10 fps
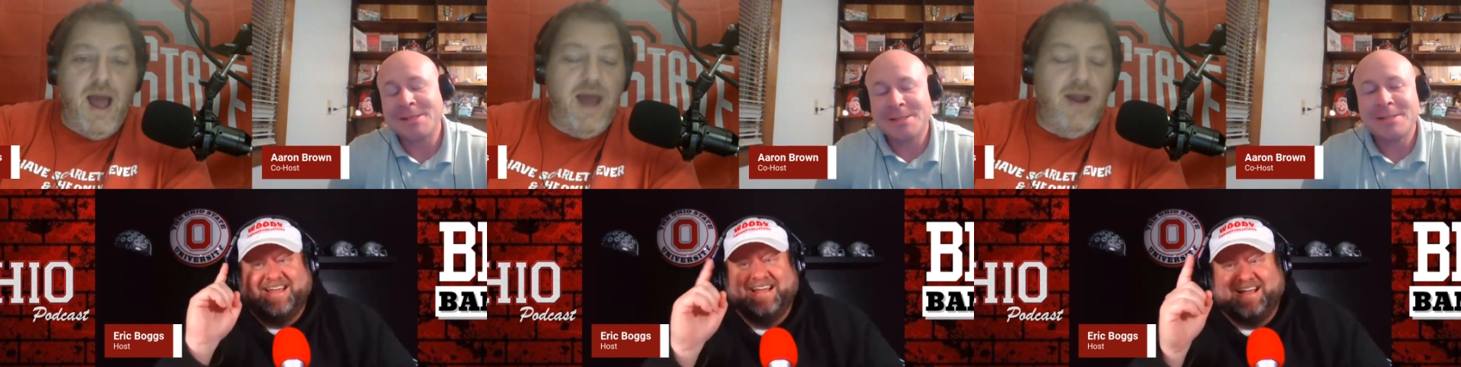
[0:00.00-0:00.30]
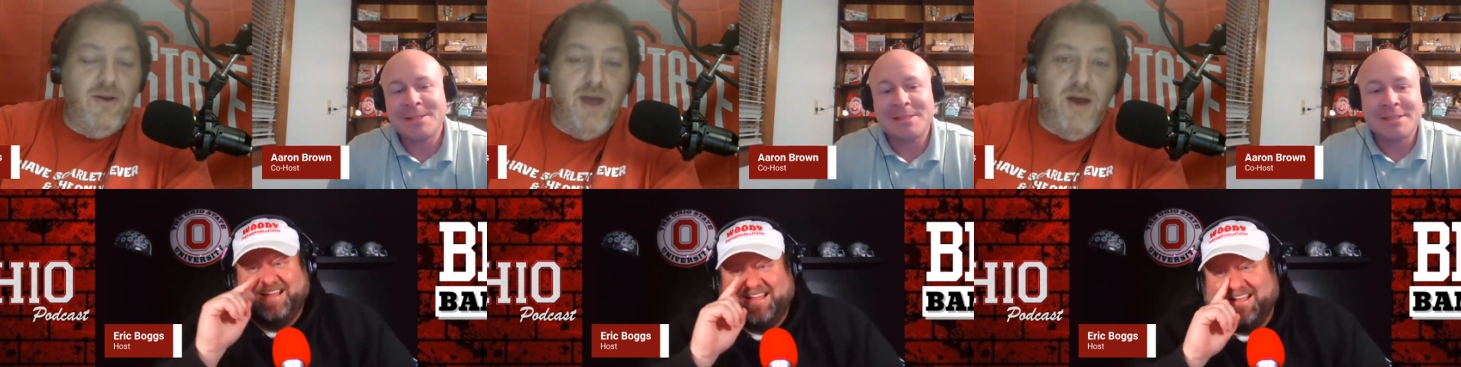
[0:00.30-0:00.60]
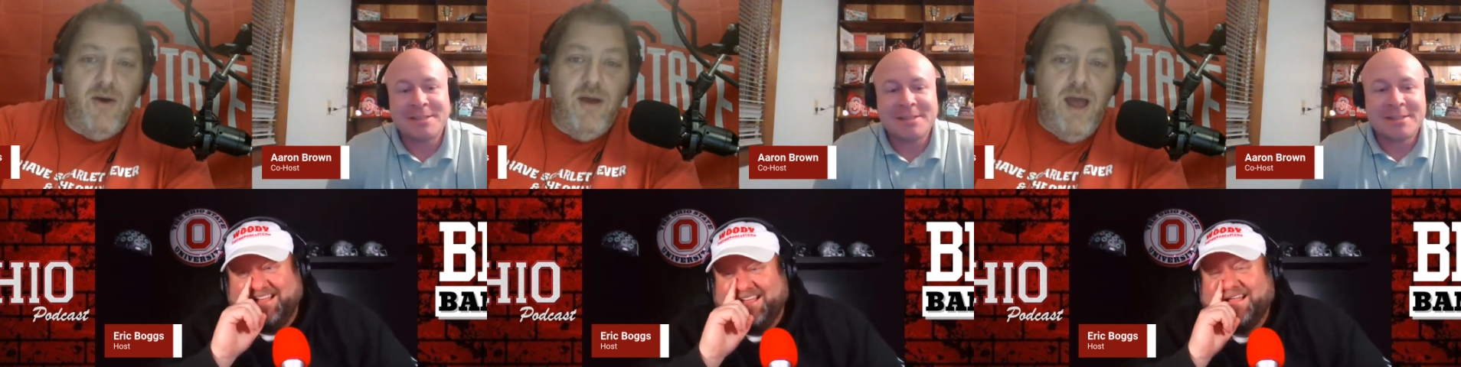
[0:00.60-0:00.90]
Speaker 1: i don't
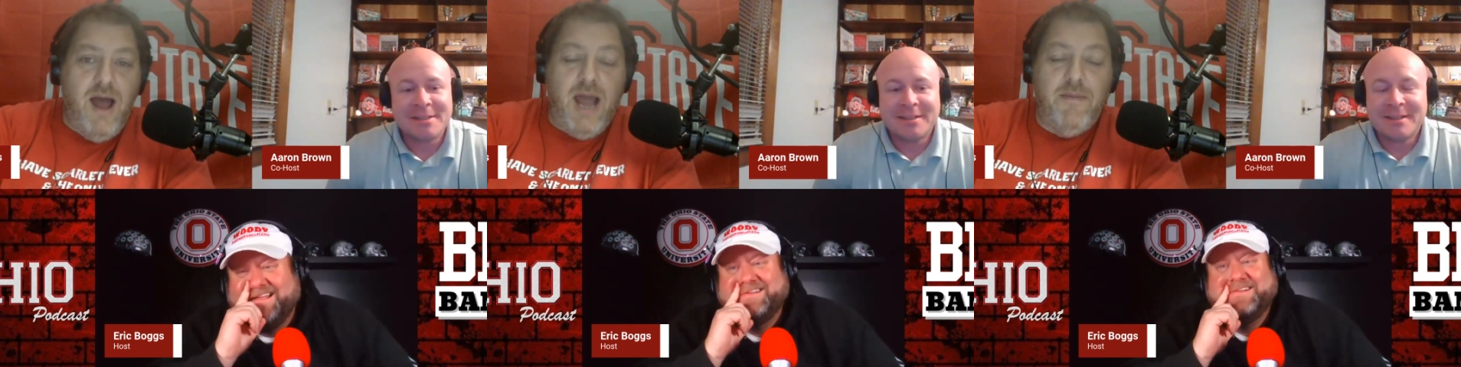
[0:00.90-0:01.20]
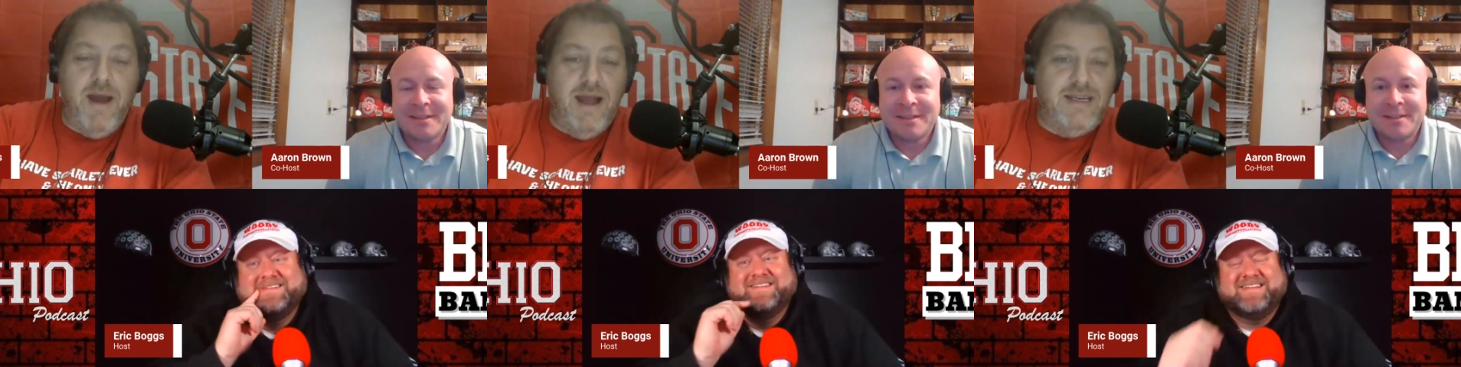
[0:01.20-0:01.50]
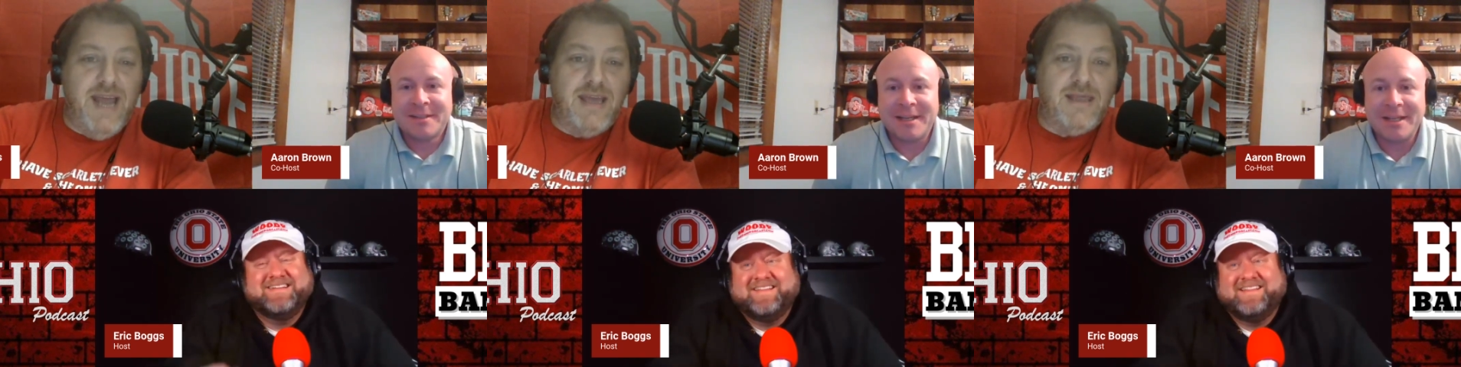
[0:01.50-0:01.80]
know i
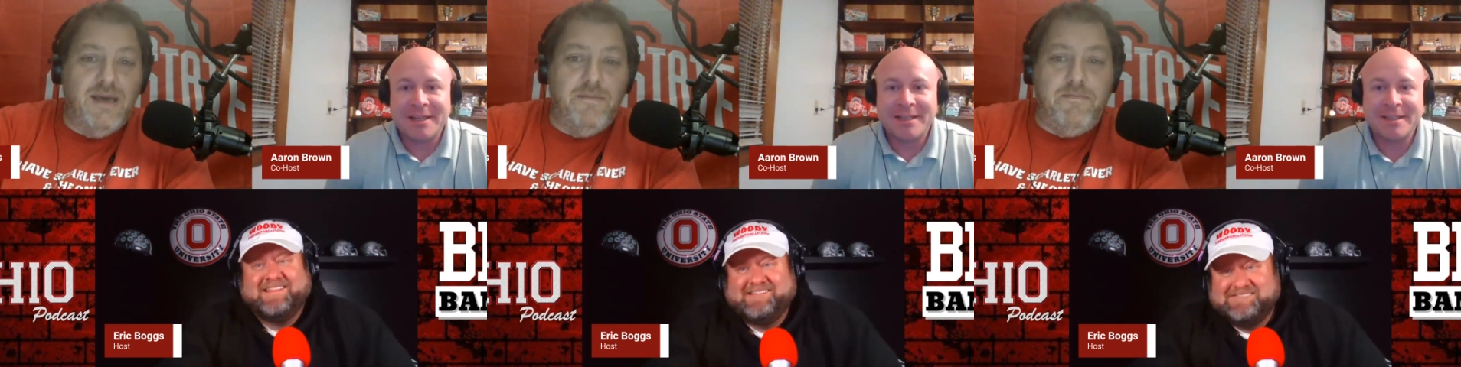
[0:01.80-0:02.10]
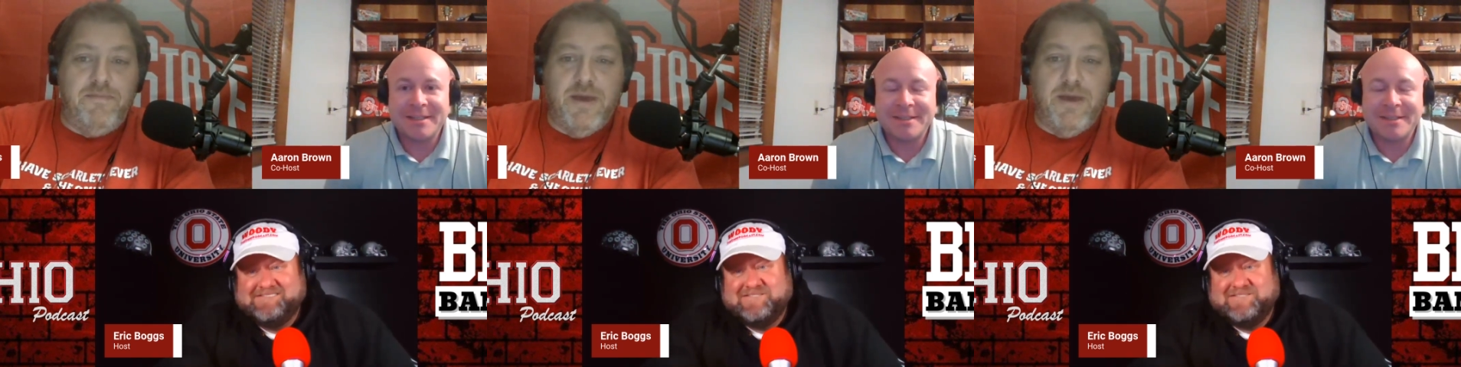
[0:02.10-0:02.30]
might take the,